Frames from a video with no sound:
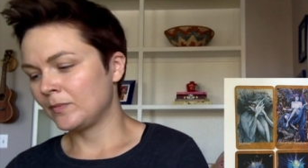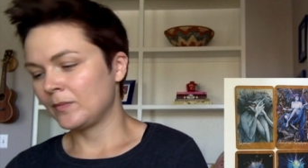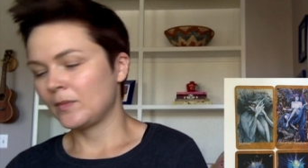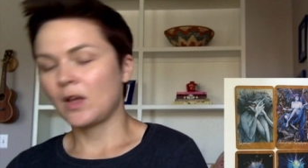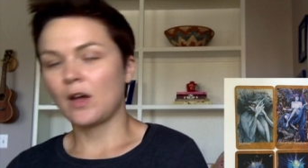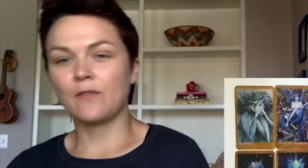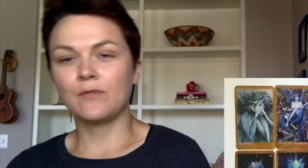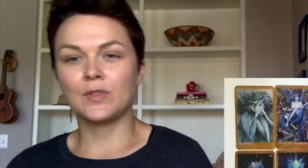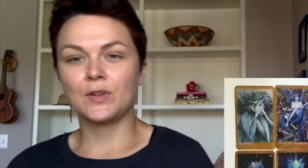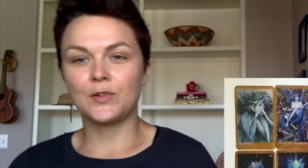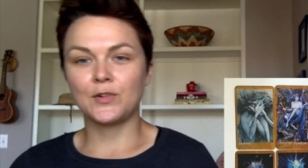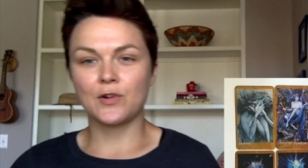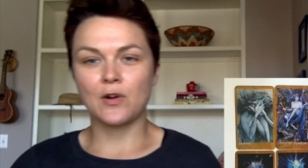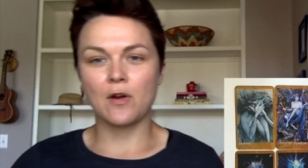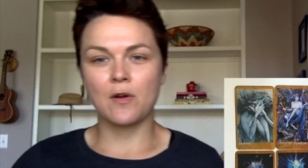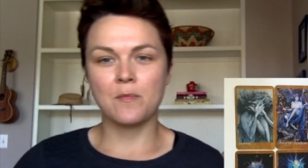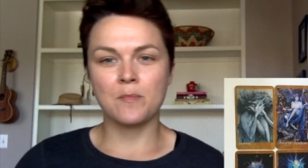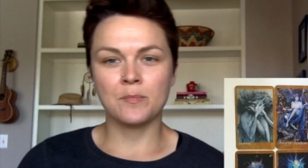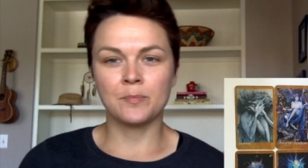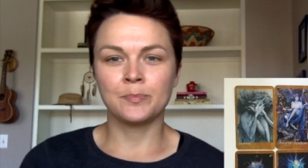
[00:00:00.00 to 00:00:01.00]
of the
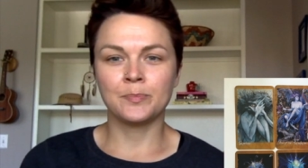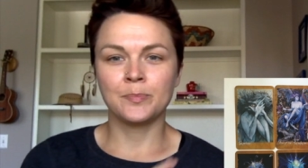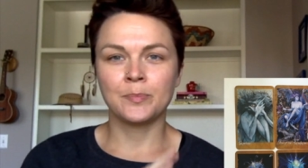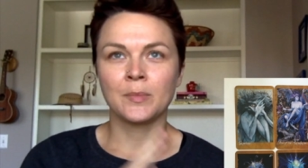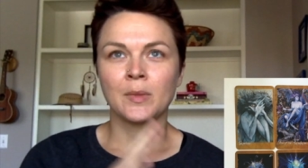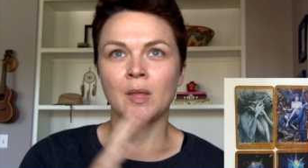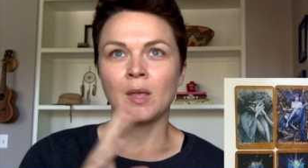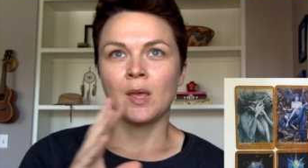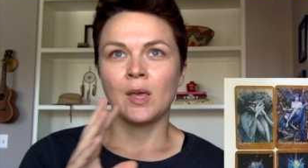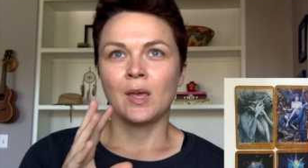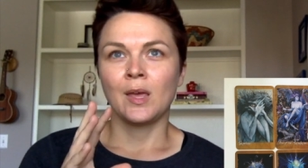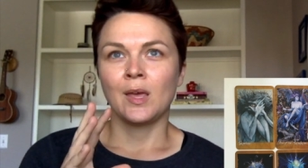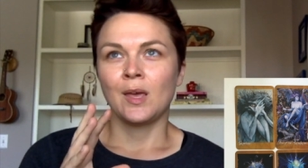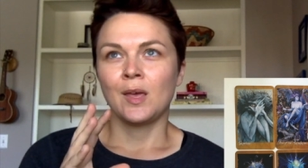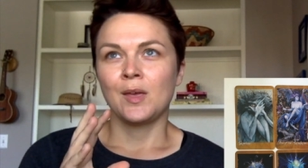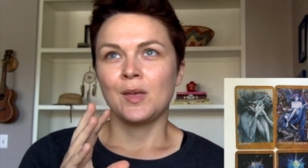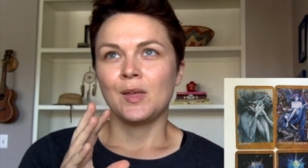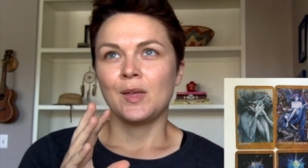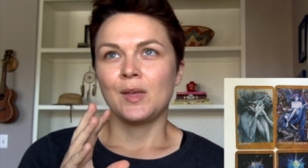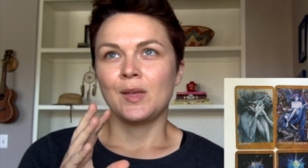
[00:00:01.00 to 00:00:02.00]
drum,
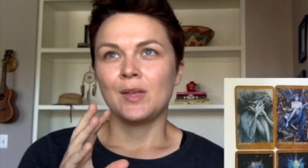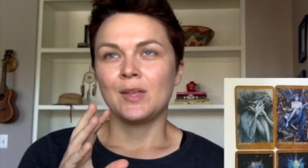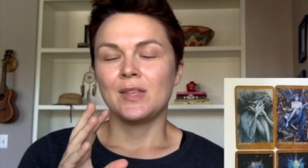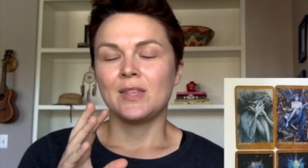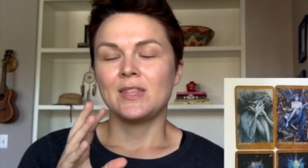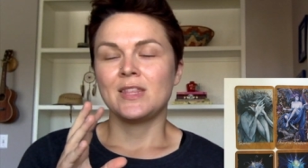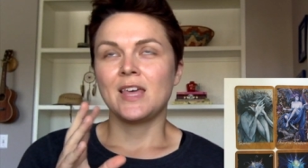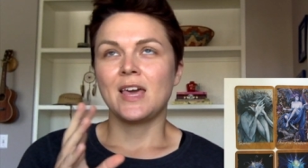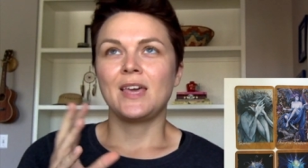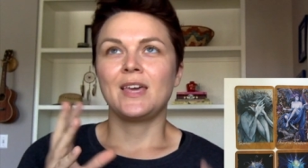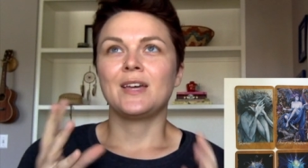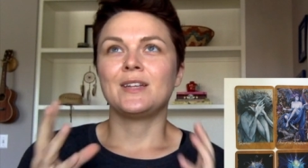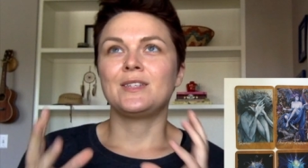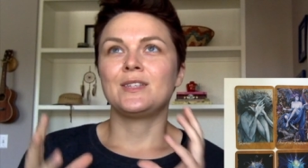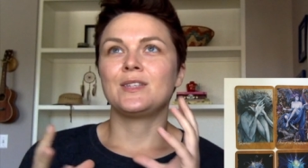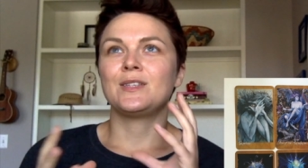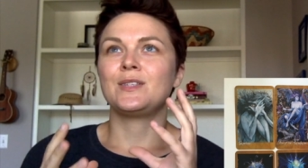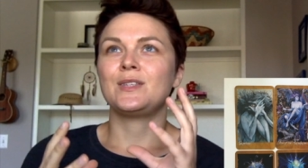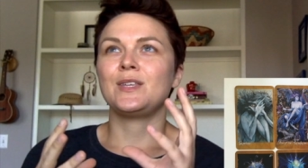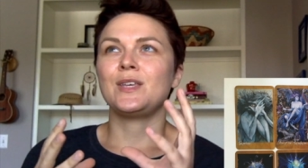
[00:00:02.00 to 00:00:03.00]
they get
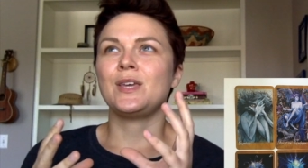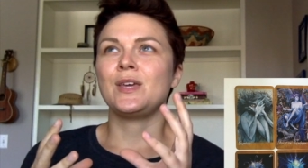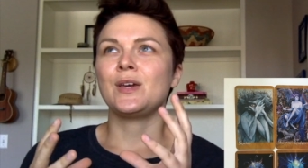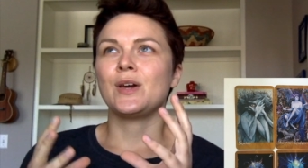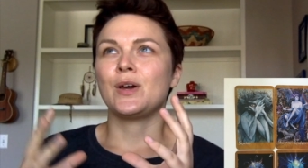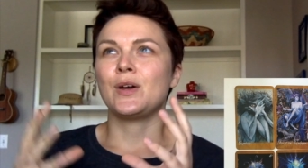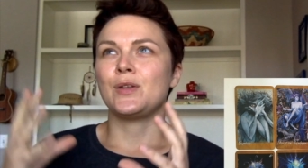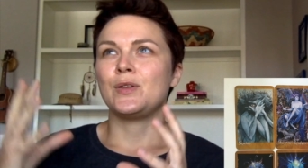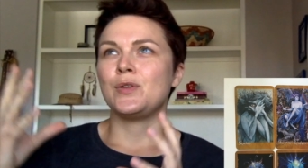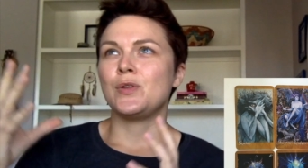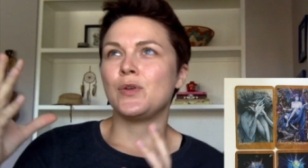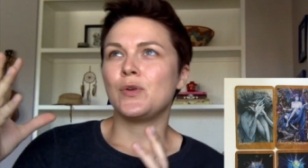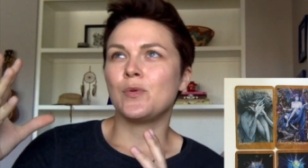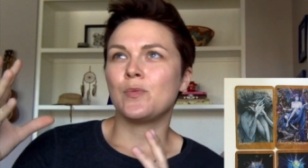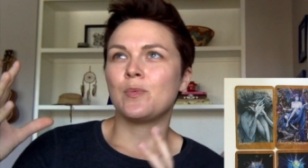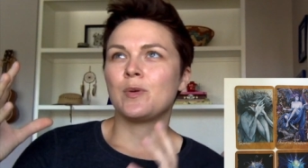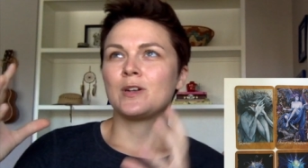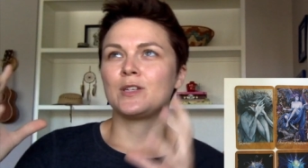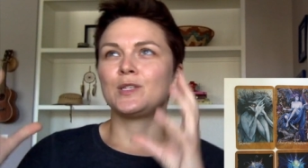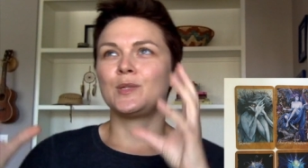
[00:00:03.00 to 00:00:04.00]
to see a new
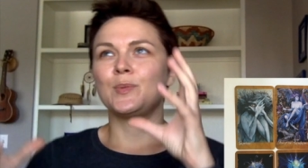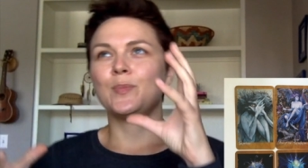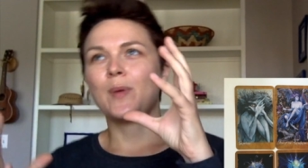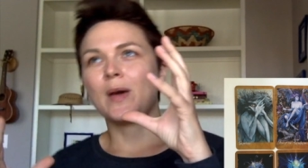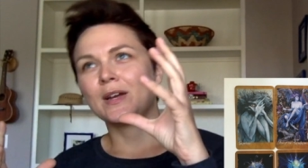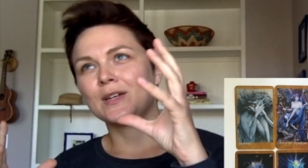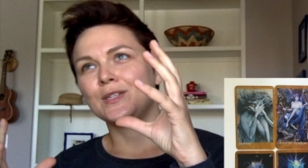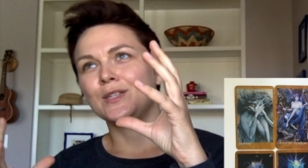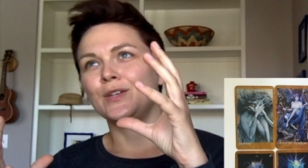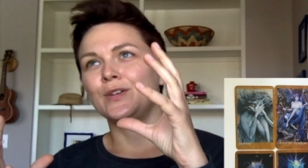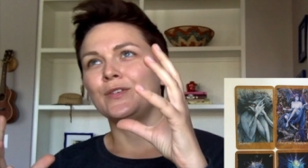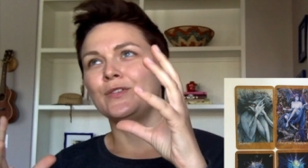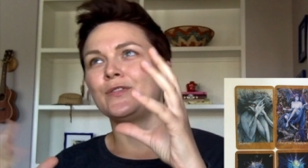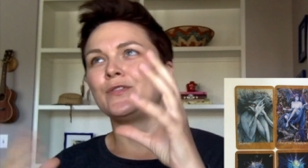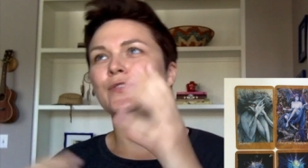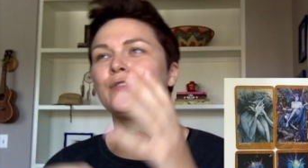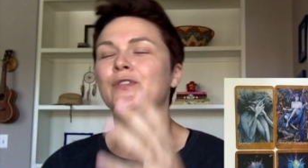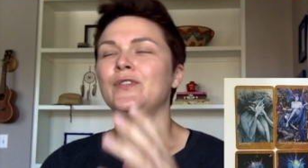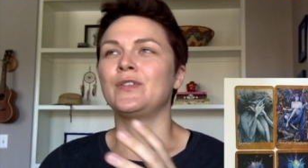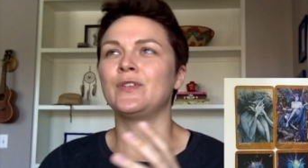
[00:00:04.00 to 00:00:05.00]

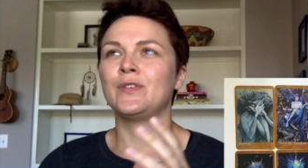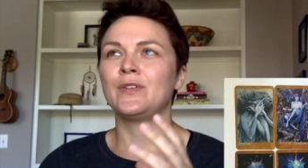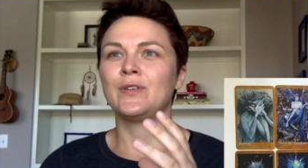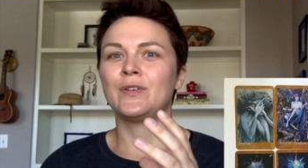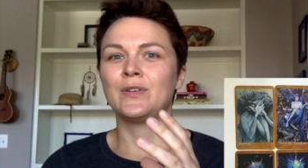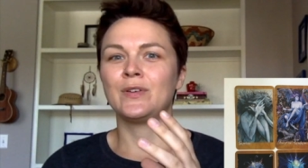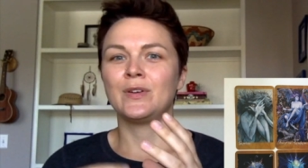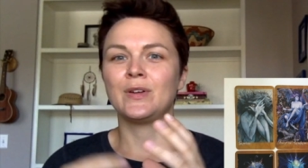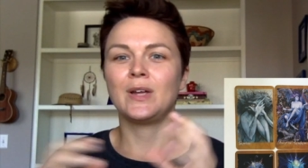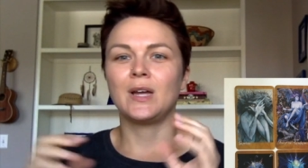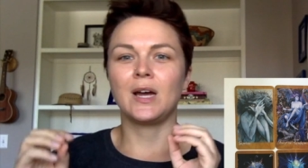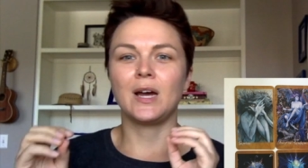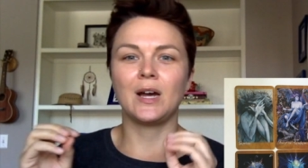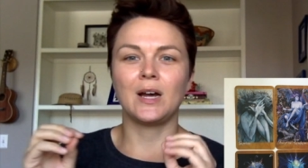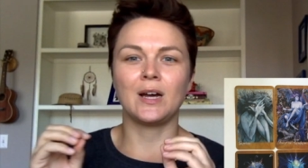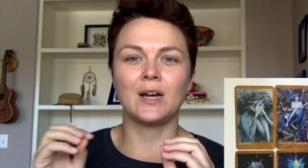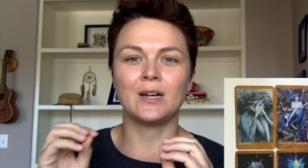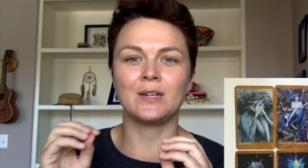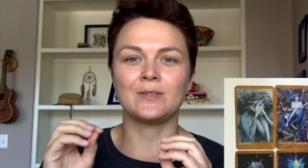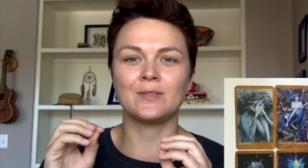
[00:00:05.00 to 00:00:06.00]
perspective
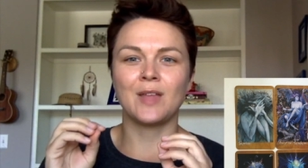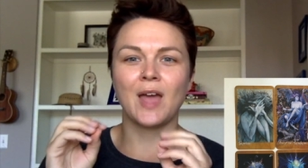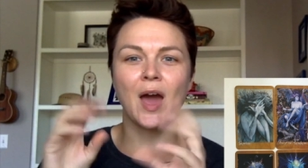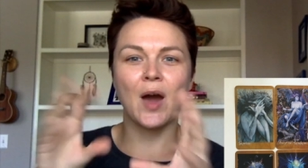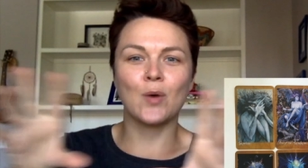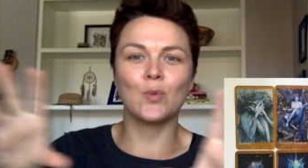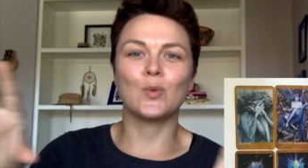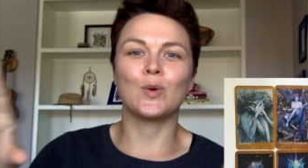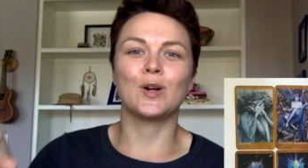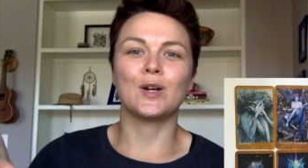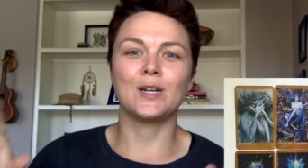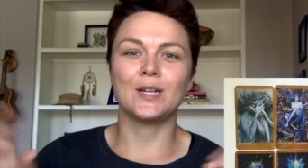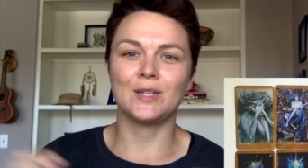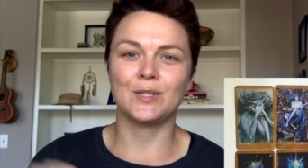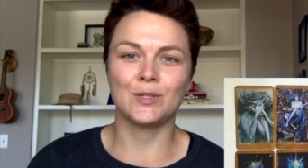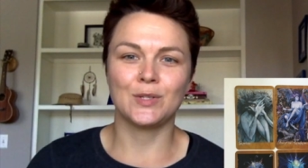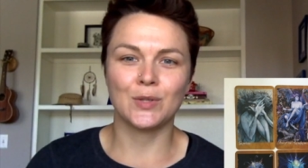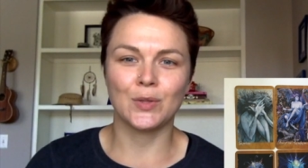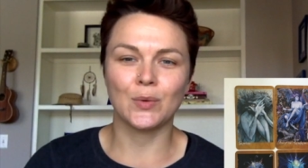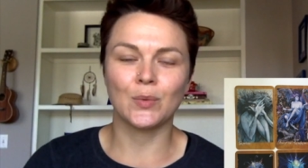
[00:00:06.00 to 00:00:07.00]
outward
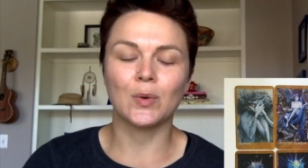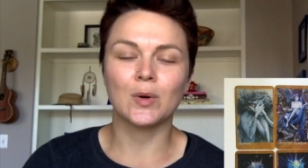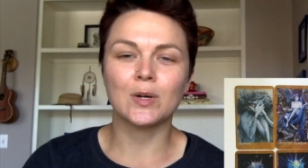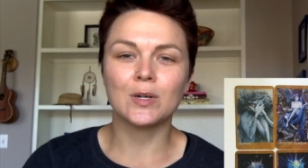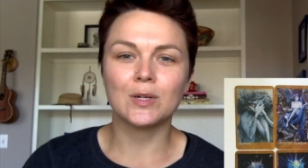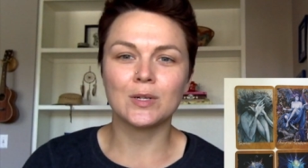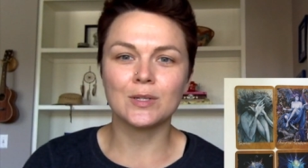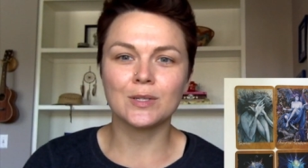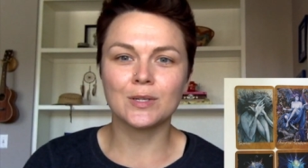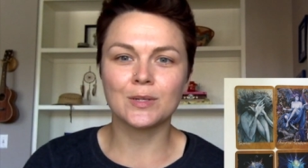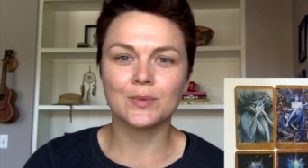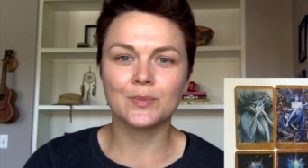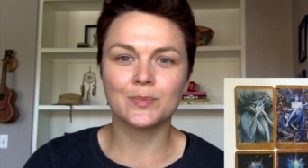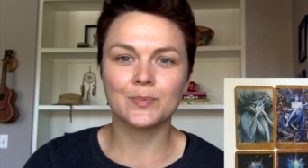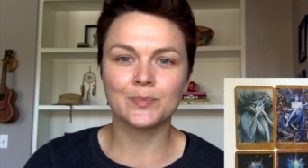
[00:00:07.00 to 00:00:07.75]
into the world.